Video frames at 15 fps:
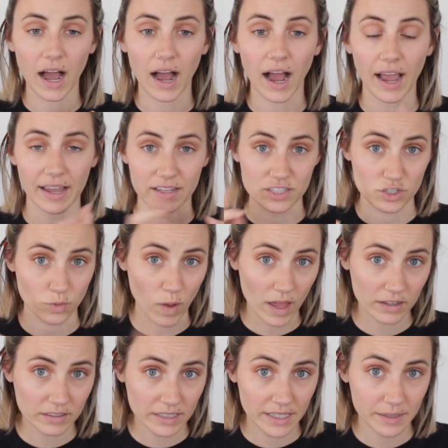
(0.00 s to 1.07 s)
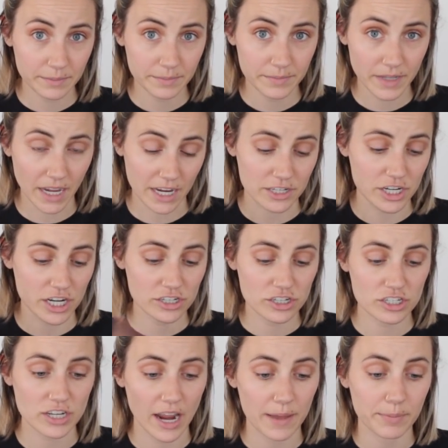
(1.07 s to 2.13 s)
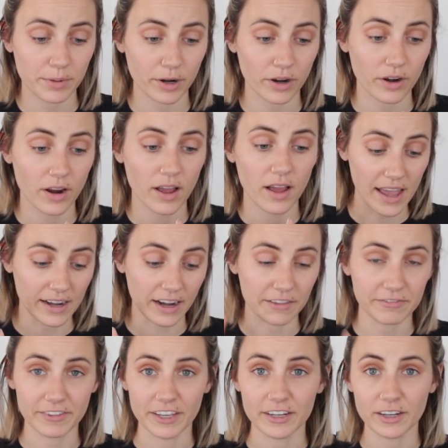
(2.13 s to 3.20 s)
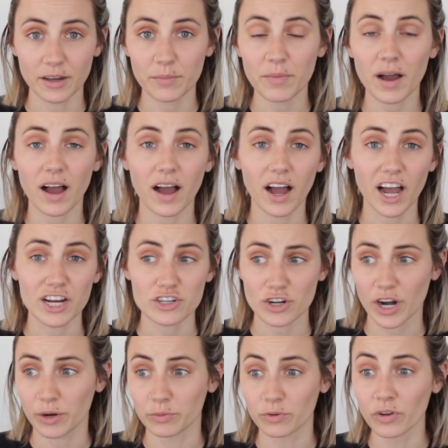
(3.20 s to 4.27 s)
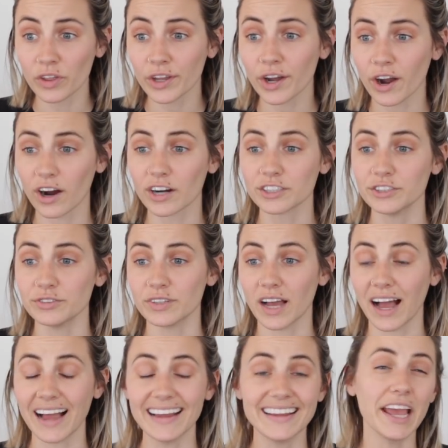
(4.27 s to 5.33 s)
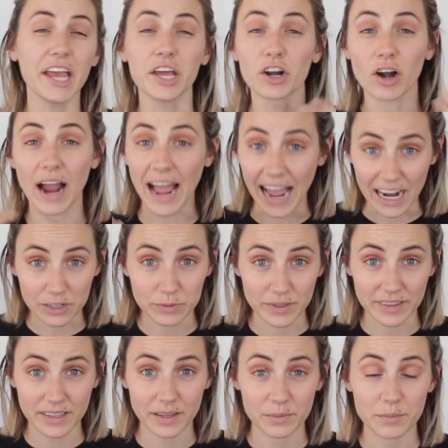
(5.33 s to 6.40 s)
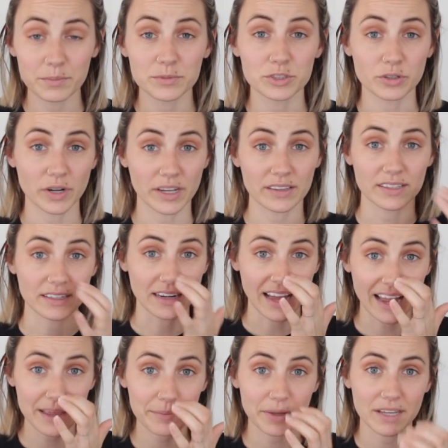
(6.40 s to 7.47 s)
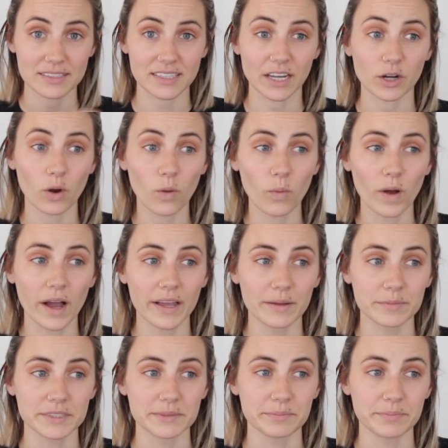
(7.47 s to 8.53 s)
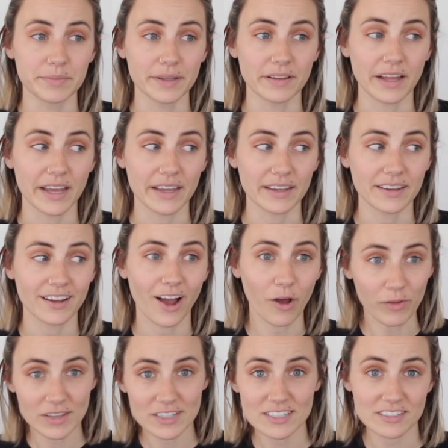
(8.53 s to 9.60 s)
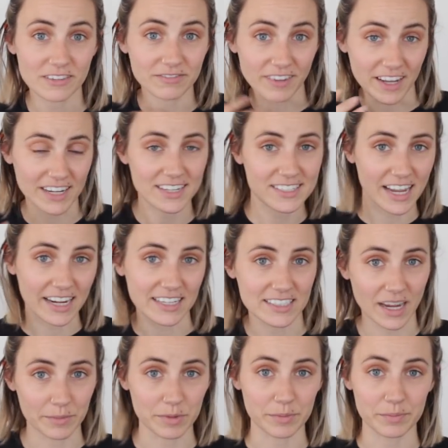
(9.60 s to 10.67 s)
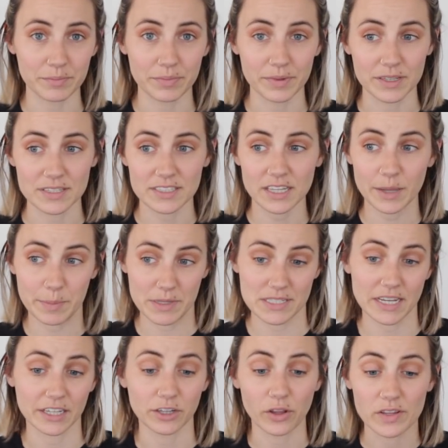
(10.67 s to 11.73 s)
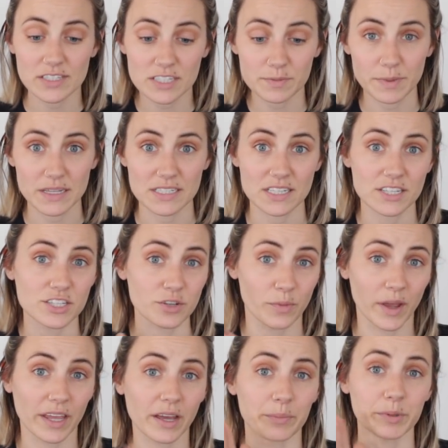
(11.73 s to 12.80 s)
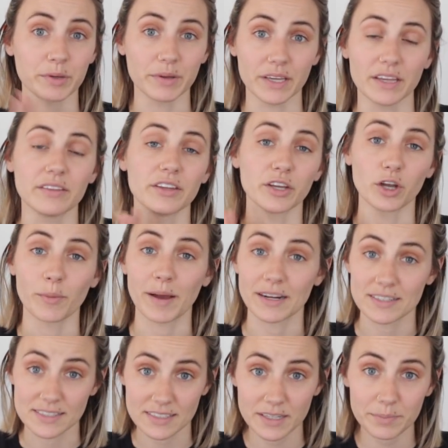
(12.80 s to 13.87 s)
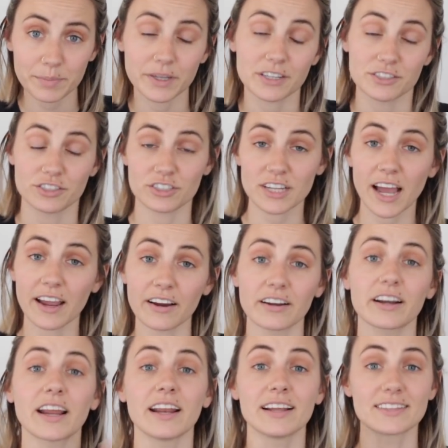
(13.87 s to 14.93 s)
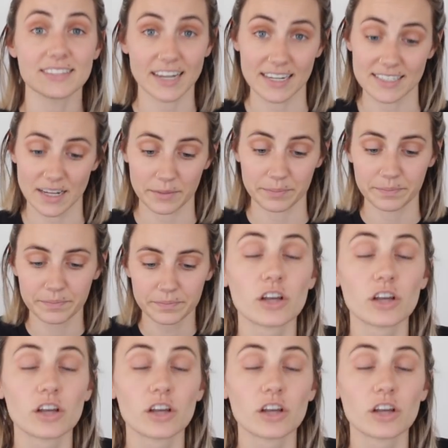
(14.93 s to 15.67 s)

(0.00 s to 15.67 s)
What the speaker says: I unswaddle him, I change his diaper, and I feed him. I try really hard to not interact with him during the night because I don't want him to be like, oh, this is a fun, exciting time to be asleep. It's like, no, this is business. You wake up, you eat, and you go back to sleep because you're tired and it's nighttime.